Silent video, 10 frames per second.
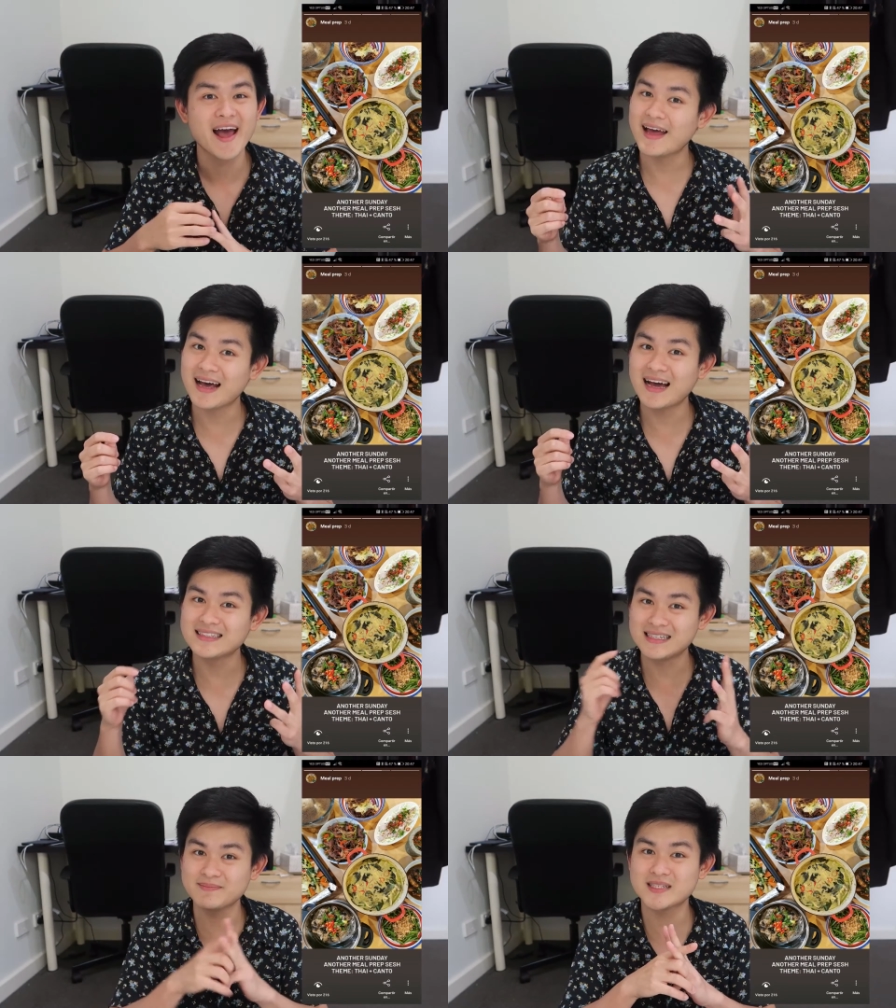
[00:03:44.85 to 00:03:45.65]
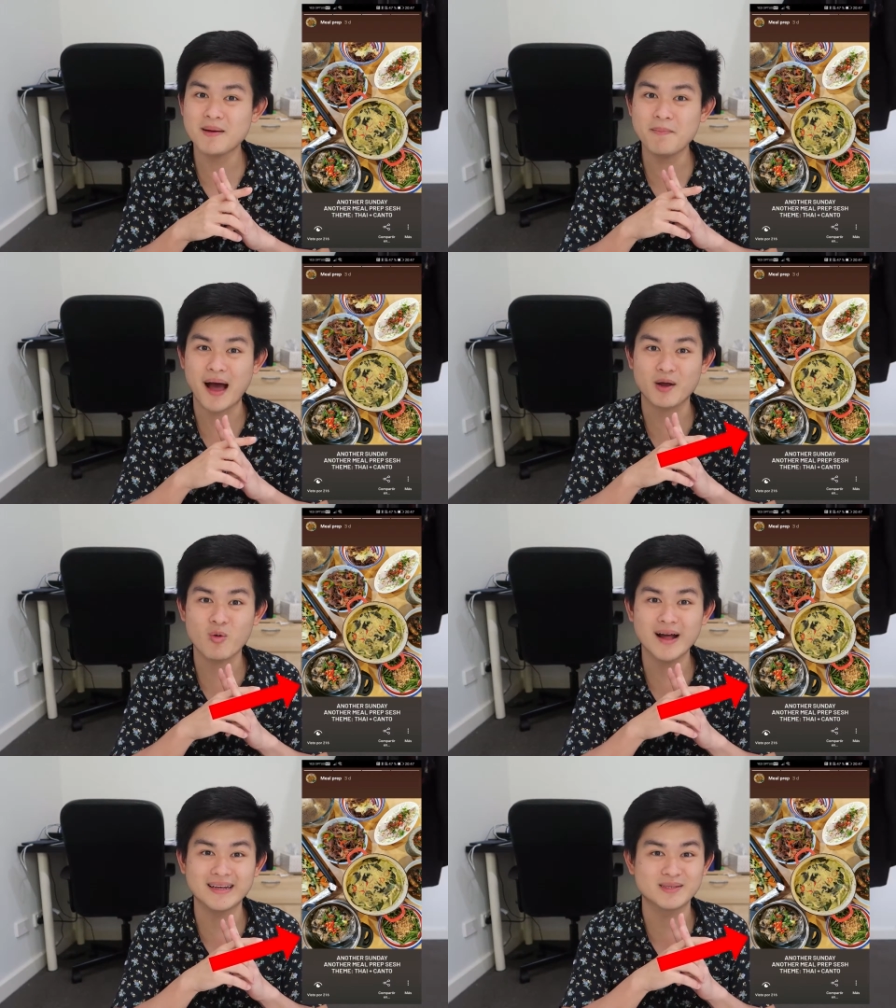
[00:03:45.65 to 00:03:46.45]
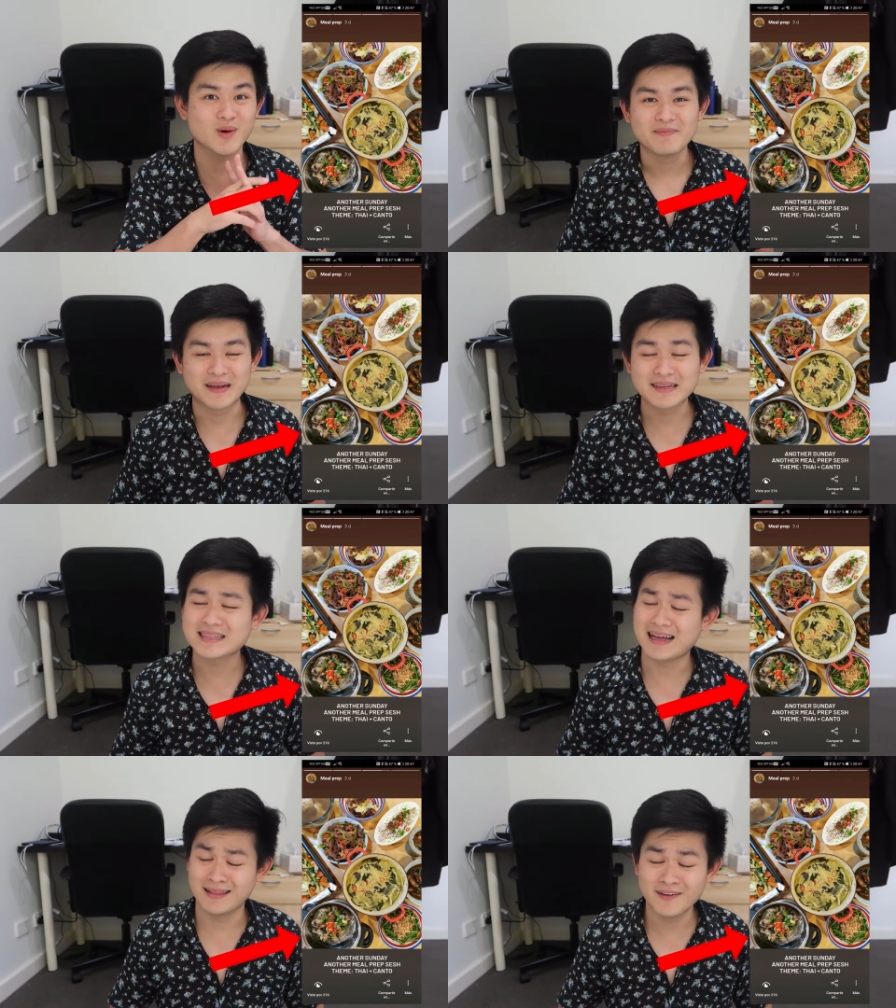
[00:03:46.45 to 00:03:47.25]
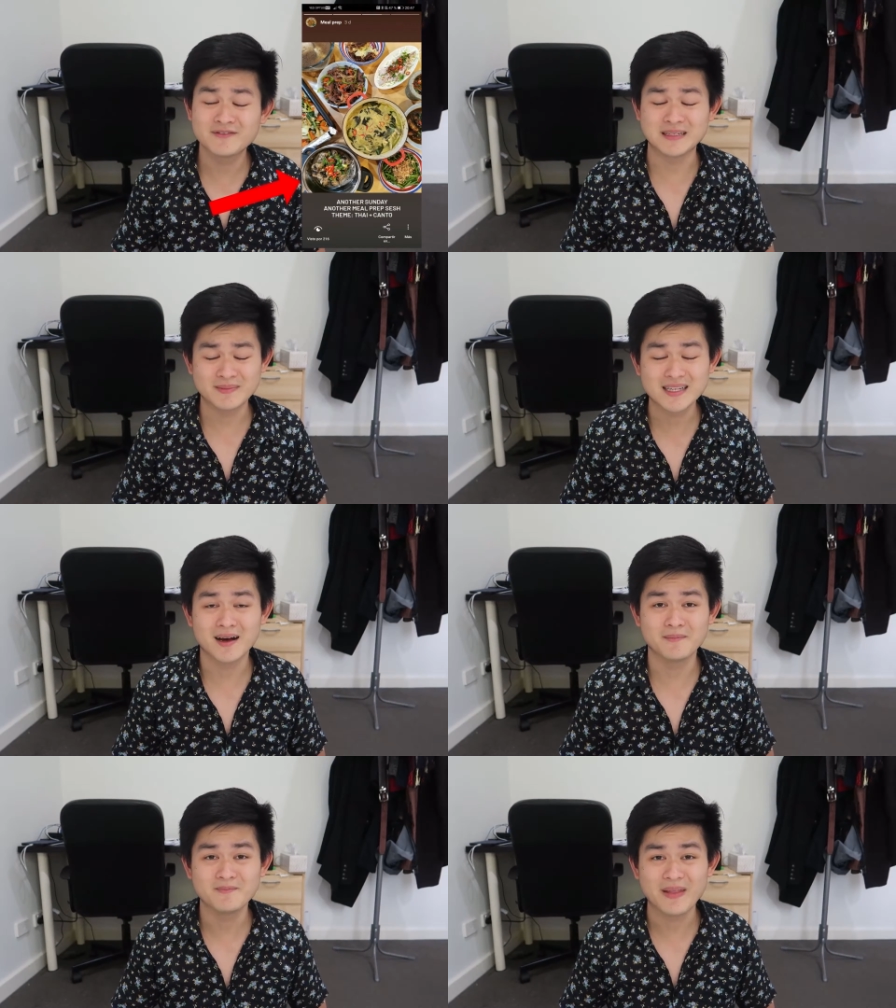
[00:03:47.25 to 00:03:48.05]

and I had dim sum pai guat as because I love dim sum